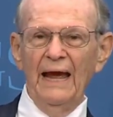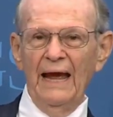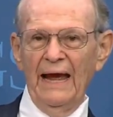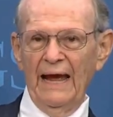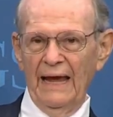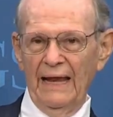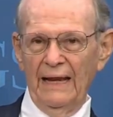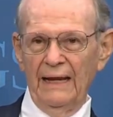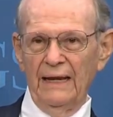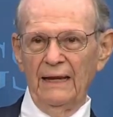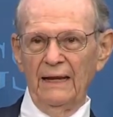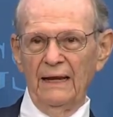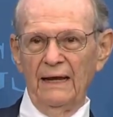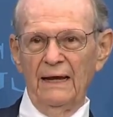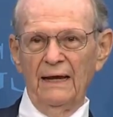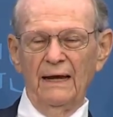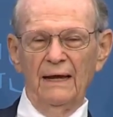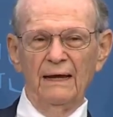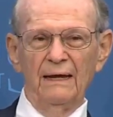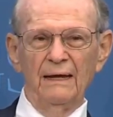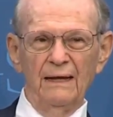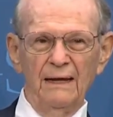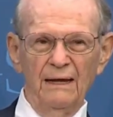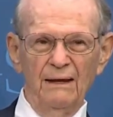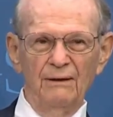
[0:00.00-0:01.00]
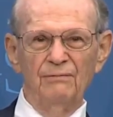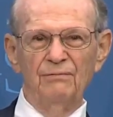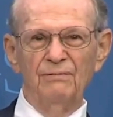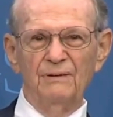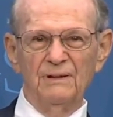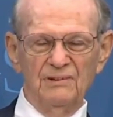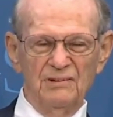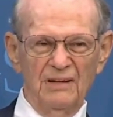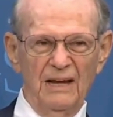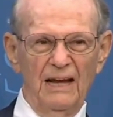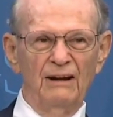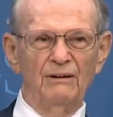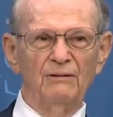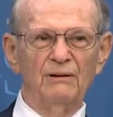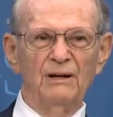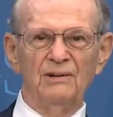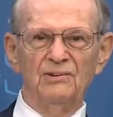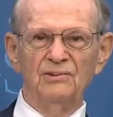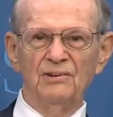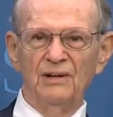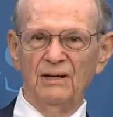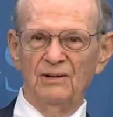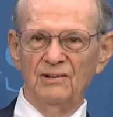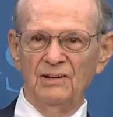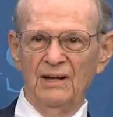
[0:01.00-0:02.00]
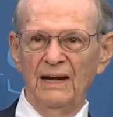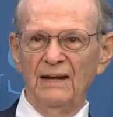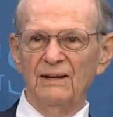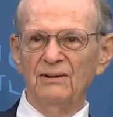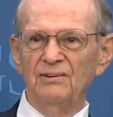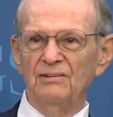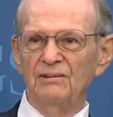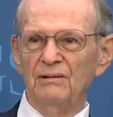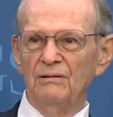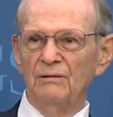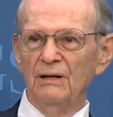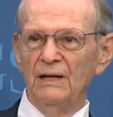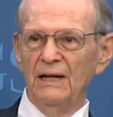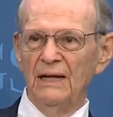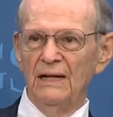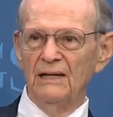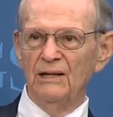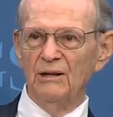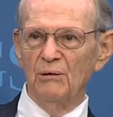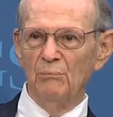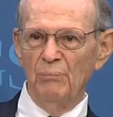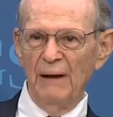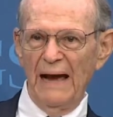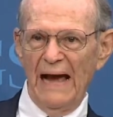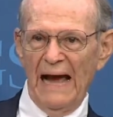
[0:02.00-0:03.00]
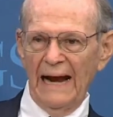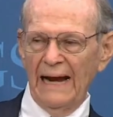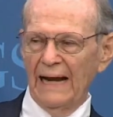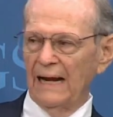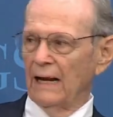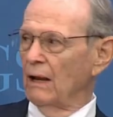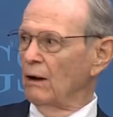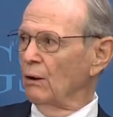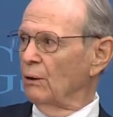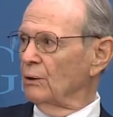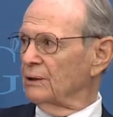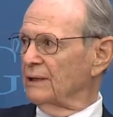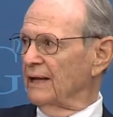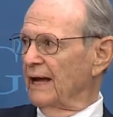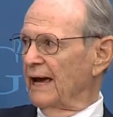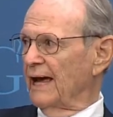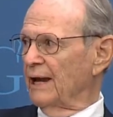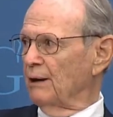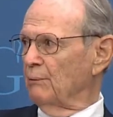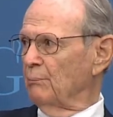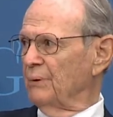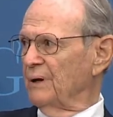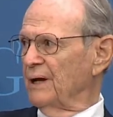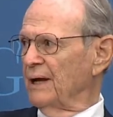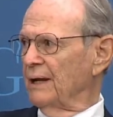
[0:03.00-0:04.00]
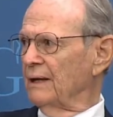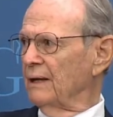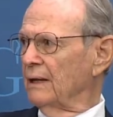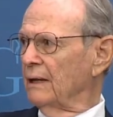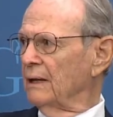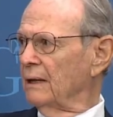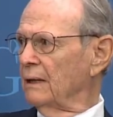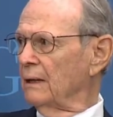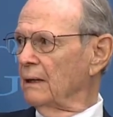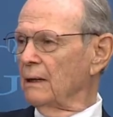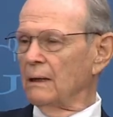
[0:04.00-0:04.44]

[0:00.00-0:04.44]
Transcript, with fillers: And uh, if, as Henry suggests, you need to backload that a bit,